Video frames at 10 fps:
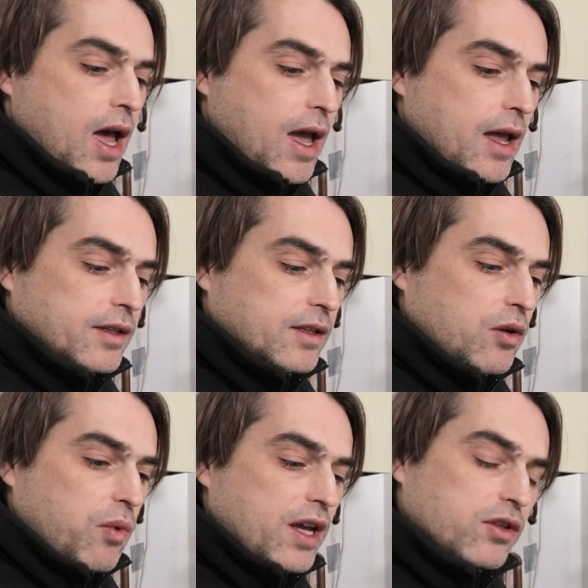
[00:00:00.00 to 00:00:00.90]
And
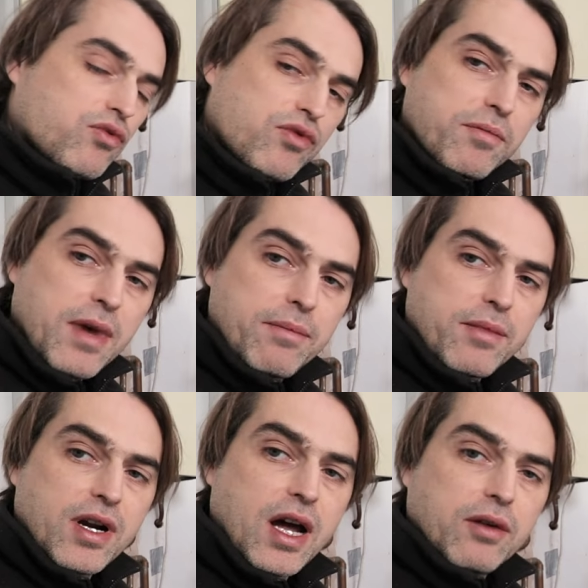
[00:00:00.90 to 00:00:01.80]
the way to
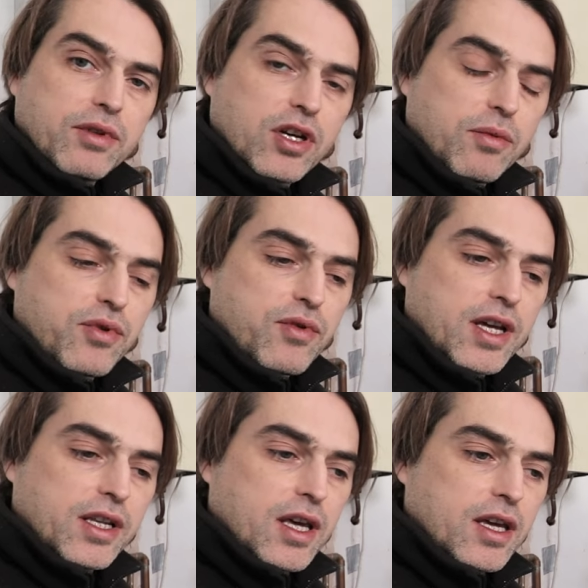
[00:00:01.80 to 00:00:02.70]
remember how they
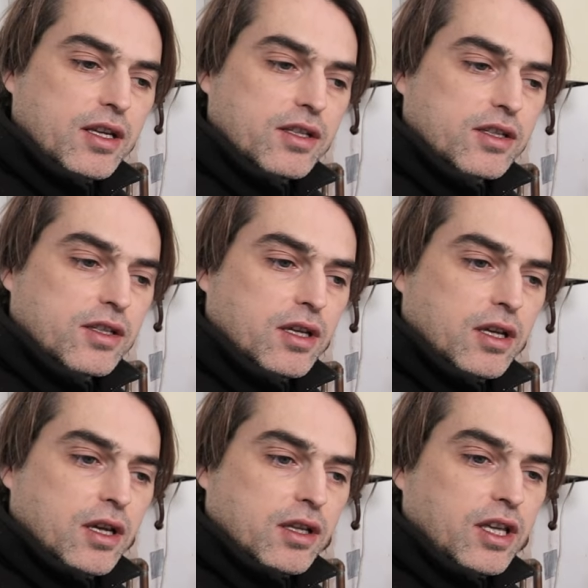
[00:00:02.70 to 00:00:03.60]
operate is,
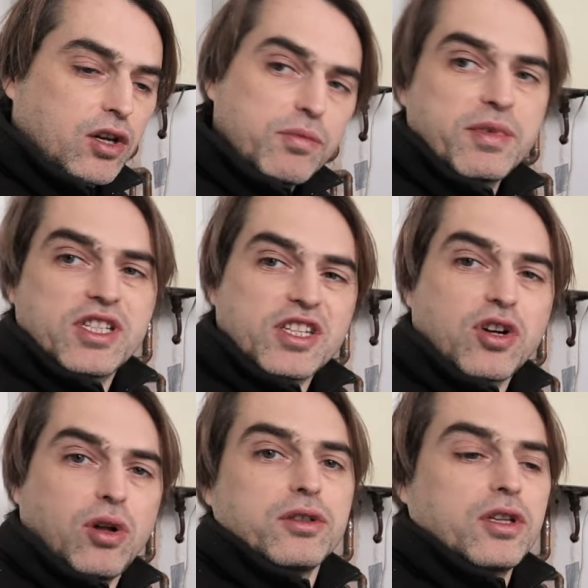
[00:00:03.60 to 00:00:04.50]
they could be
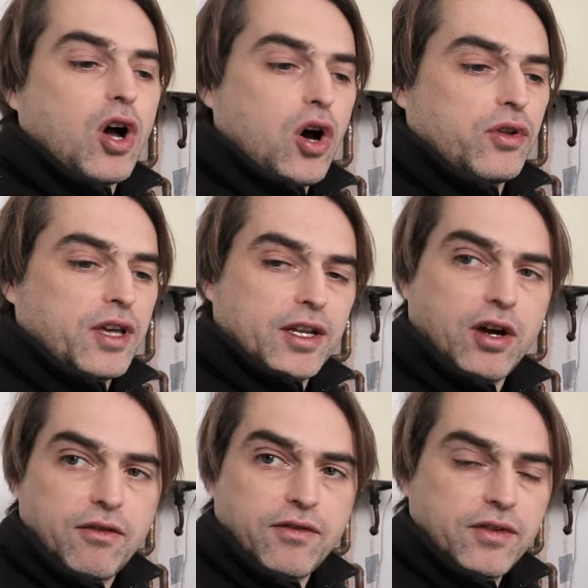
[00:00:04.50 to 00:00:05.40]
just called on
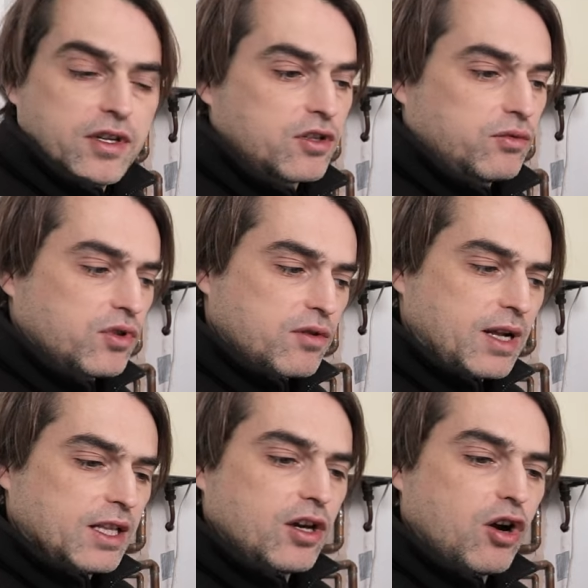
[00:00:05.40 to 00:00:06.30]
and off. So
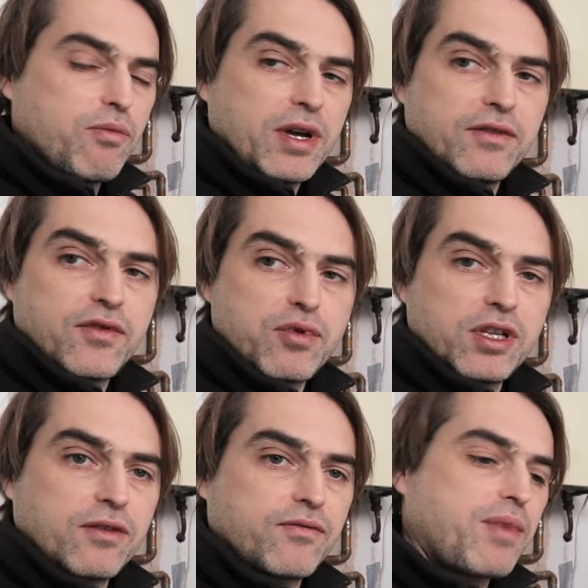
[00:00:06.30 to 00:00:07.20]
normally open, if you
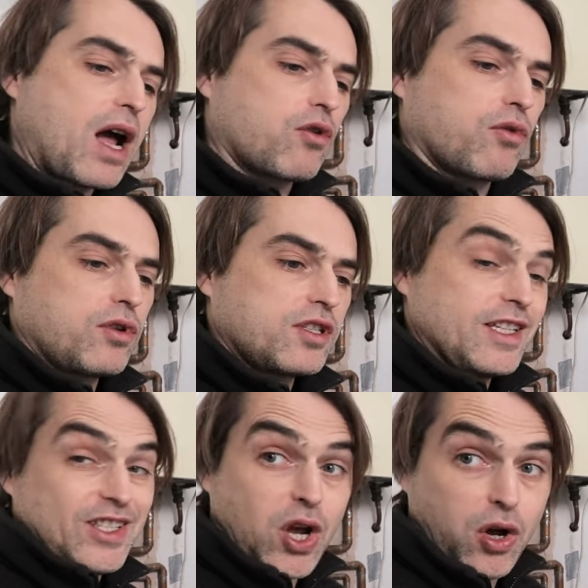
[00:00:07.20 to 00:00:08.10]
read it backwards,
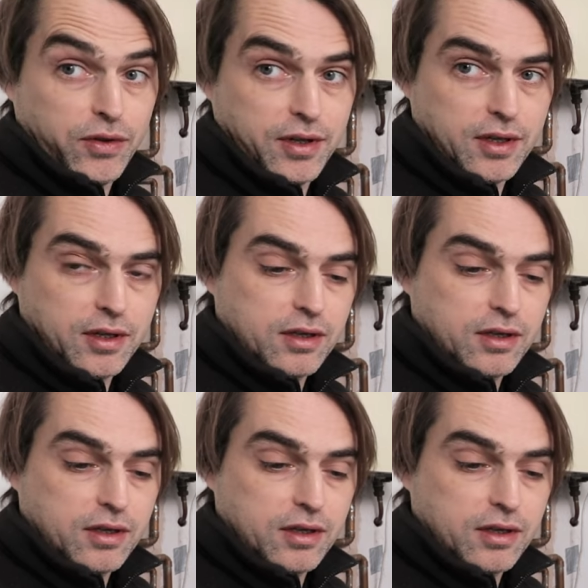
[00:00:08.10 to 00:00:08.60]
is on.